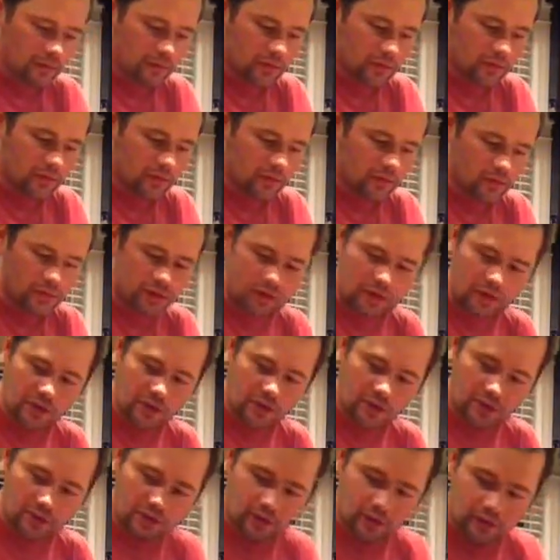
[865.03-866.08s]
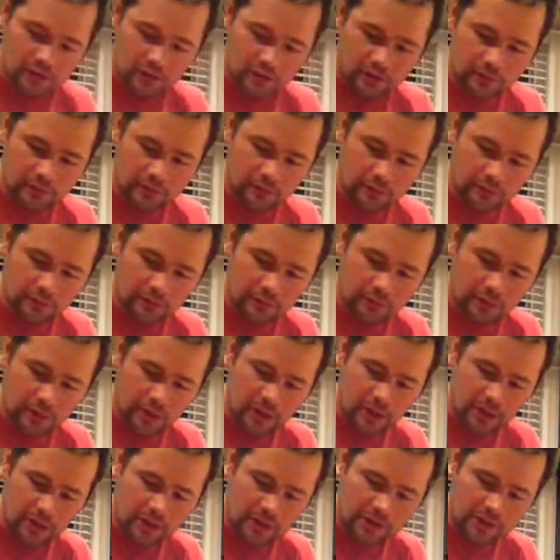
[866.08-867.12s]
Just like that. Oh, like
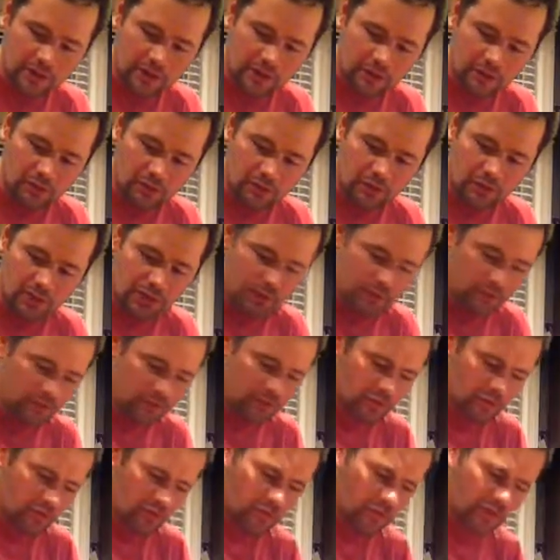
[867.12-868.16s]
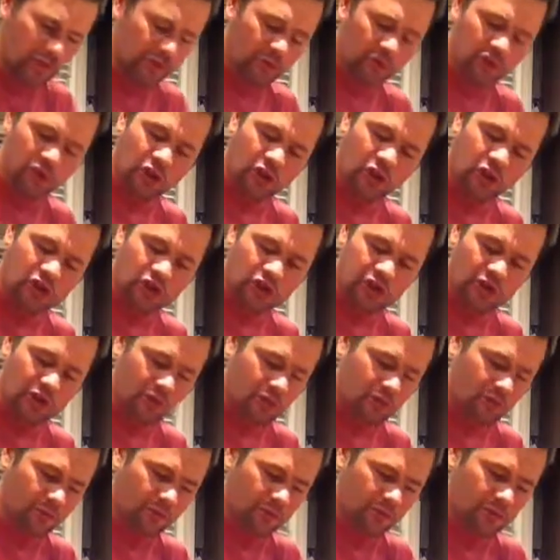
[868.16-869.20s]
patties. You want to keep them, don't let them touch the
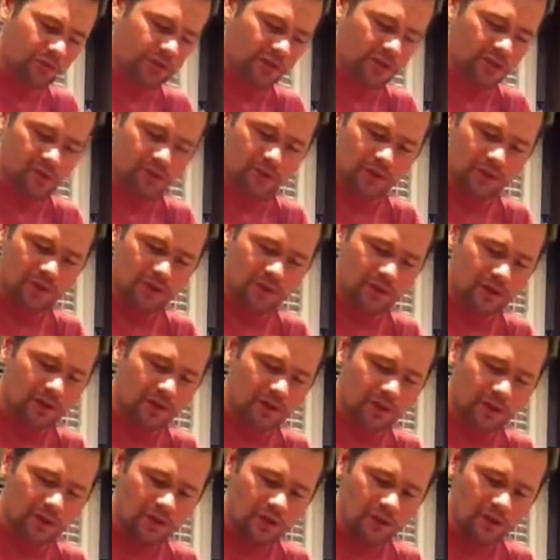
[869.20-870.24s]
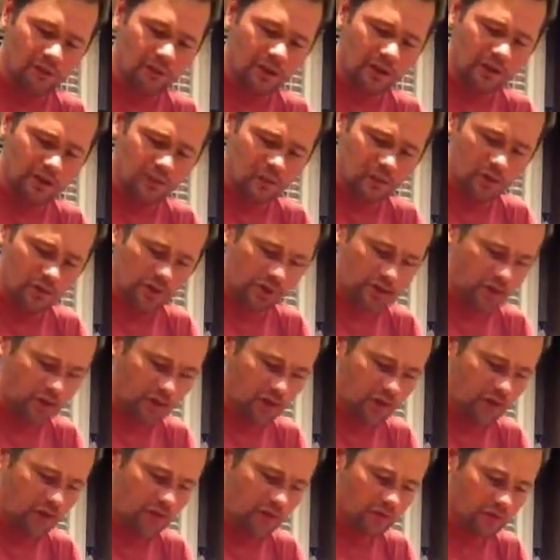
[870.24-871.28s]
other pieces because meat, when it's
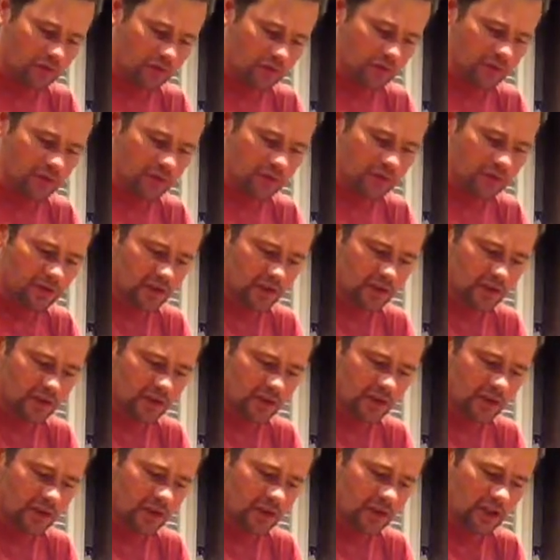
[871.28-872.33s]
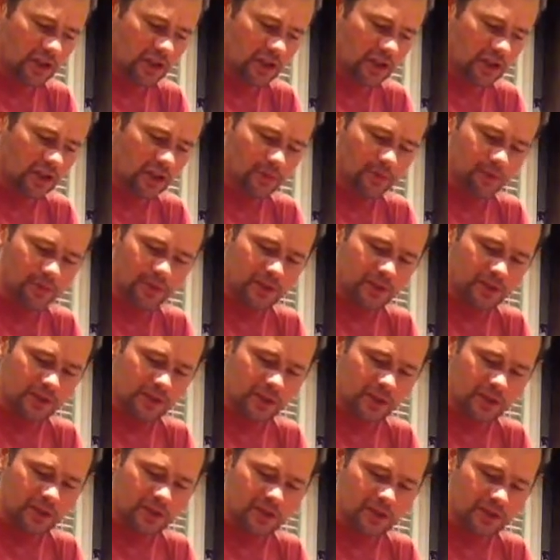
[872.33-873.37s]
ground up and it starts to get heated up, it
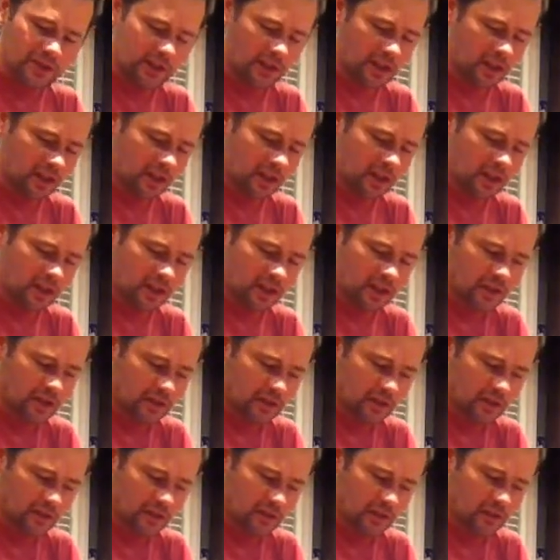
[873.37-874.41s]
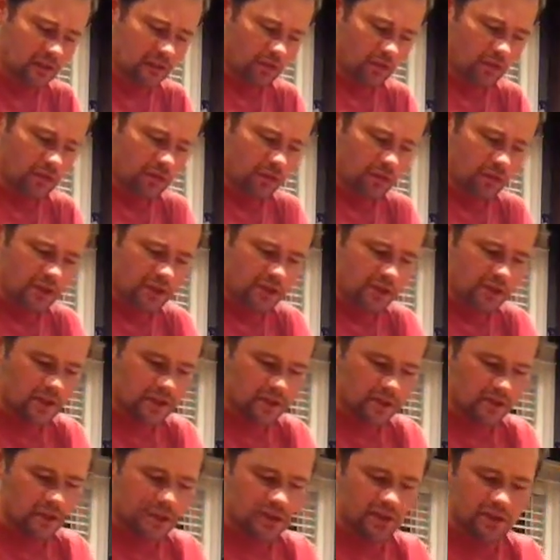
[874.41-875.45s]
tends to stick to other pieces
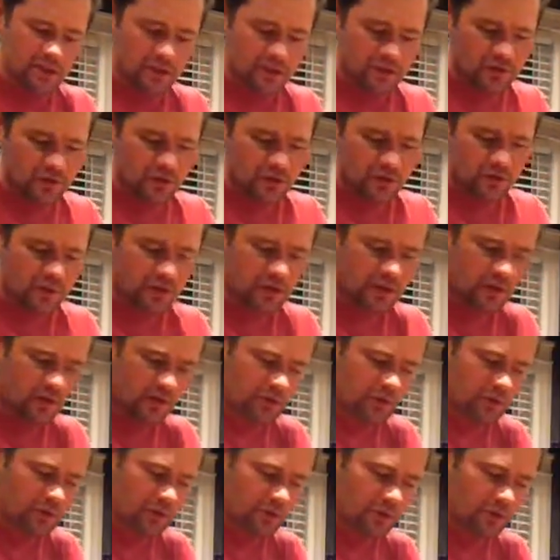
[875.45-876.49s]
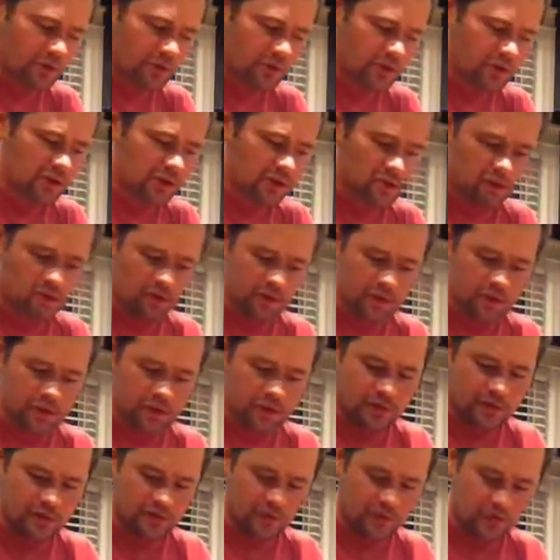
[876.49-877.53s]
of meat. So just make sure there's a bit of
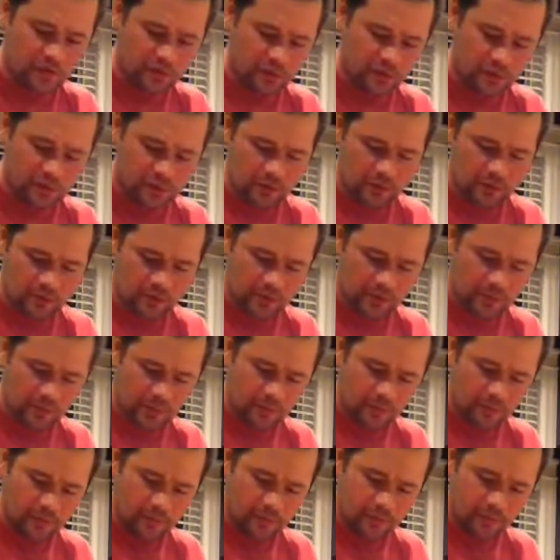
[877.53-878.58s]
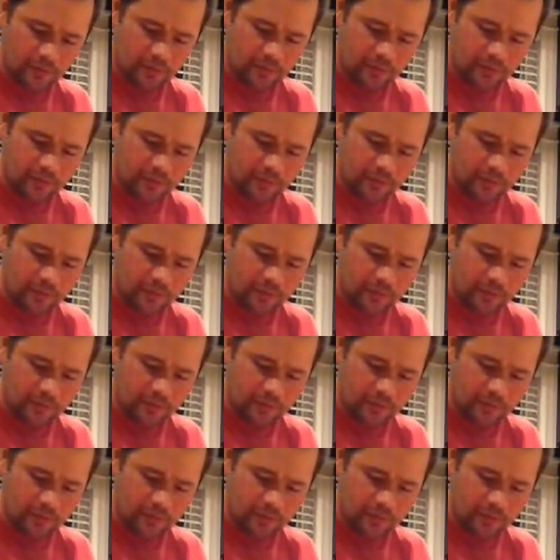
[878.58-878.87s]
separation. Right?